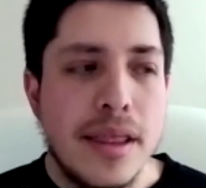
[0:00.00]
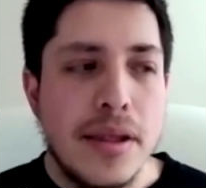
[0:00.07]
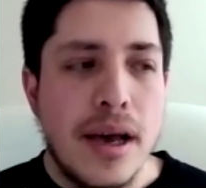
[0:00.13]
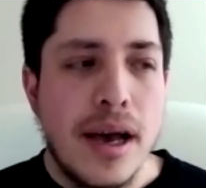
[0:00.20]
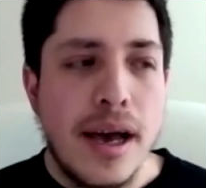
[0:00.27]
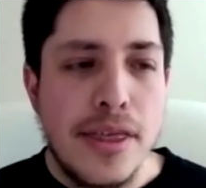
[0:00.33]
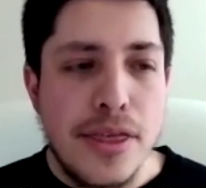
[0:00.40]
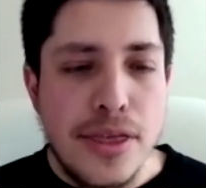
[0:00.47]

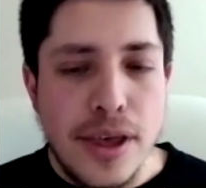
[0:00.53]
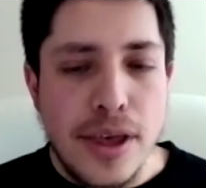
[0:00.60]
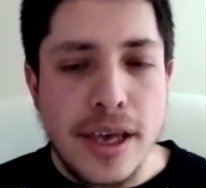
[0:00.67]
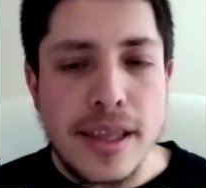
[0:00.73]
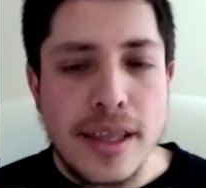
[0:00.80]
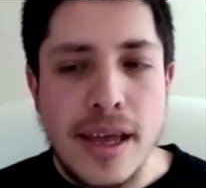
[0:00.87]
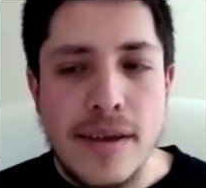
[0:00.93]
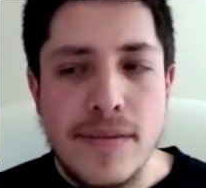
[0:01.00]
I think
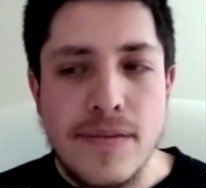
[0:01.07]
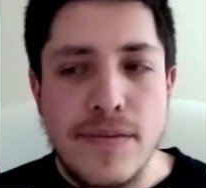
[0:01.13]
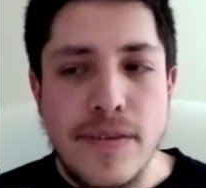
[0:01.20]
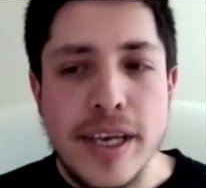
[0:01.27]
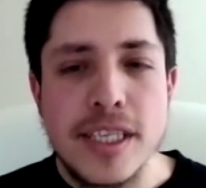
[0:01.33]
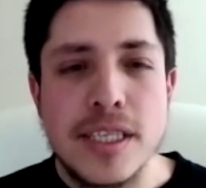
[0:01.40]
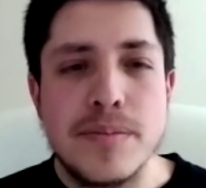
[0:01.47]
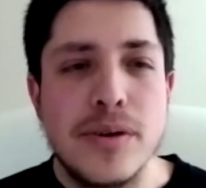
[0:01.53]
that
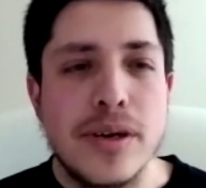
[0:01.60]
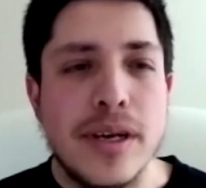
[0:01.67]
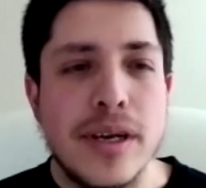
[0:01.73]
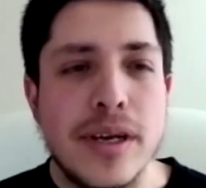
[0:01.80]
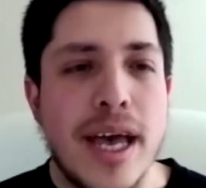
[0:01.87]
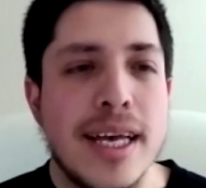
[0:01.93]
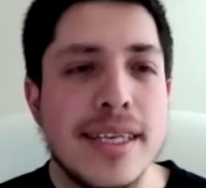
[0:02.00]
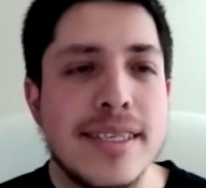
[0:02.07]
Facebook
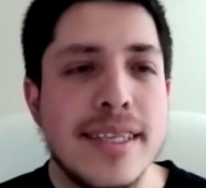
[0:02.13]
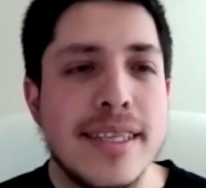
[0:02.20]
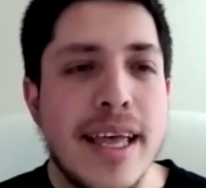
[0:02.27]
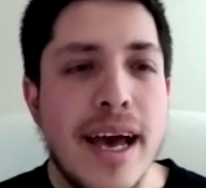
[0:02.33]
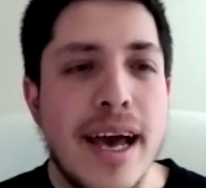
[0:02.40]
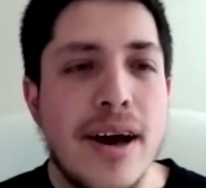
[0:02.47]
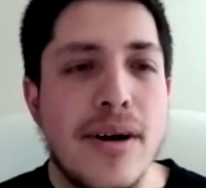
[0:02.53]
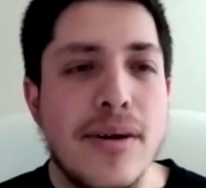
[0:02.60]
has
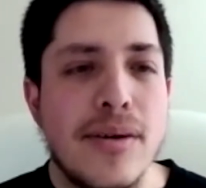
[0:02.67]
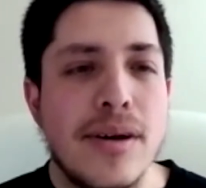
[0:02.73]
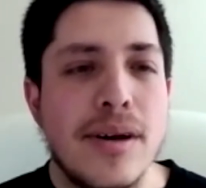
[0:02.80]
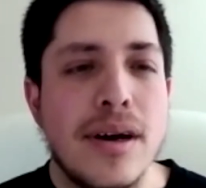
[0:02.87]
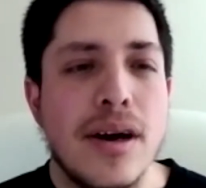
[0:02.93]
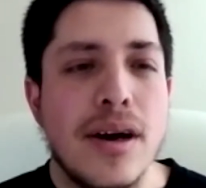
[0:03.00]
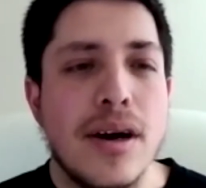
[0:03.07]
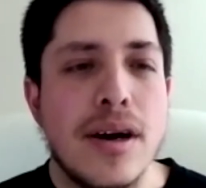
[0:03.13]
now
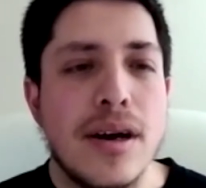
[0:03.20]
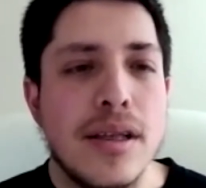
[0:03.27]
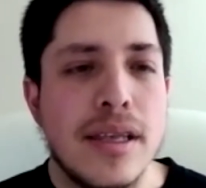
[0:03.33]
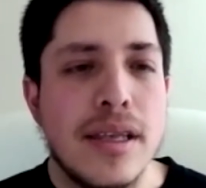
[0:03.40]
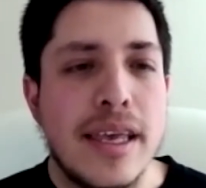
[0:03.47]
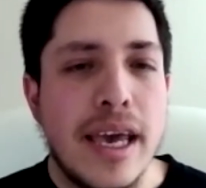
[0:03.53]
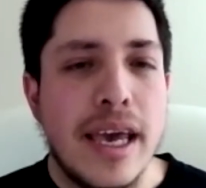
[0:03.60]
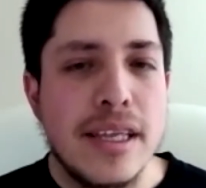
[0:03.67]

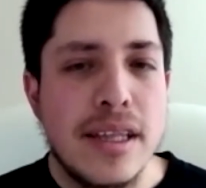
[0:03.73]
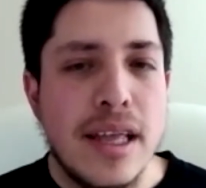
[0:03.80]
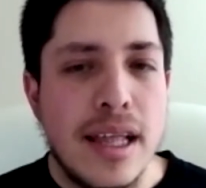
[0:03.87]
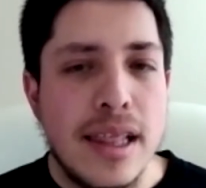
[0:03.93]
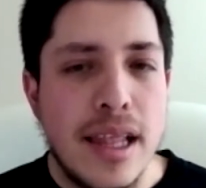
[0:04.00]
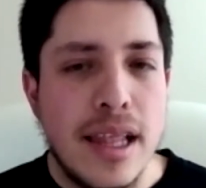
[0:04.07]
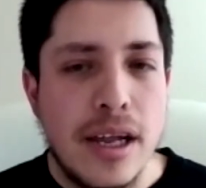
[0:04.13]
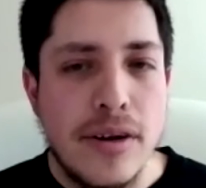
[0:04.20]
gained a
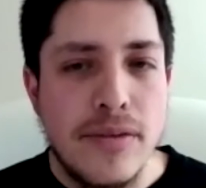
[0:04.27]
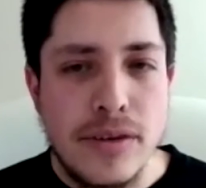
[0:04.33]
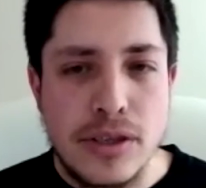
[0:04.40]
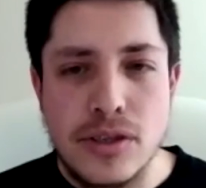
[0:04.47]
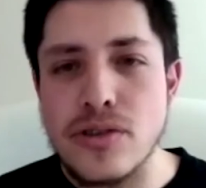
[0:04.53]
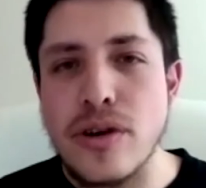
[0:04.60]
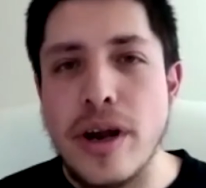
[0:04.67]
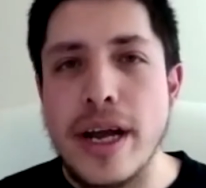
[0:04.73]
lot of its
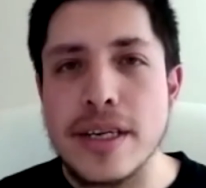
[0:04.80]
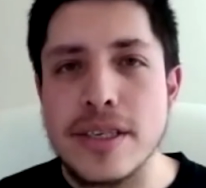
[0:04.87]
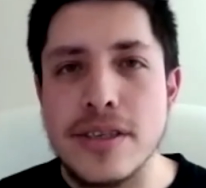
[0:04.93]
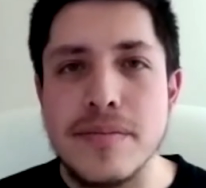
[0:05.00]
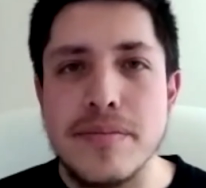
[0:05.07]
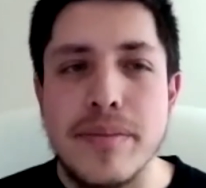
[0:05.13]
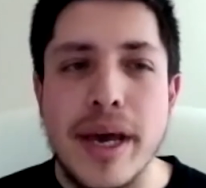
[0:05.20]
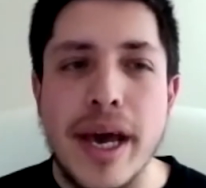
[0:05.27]

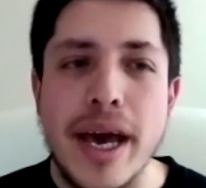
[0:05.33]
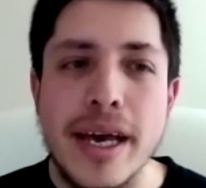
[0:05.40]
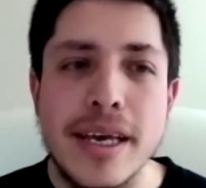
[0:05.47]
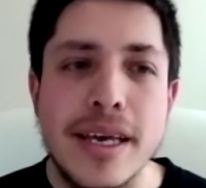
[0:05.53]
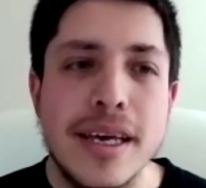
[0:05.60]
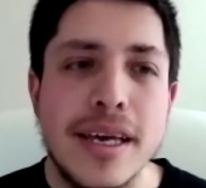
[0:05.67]
traction back,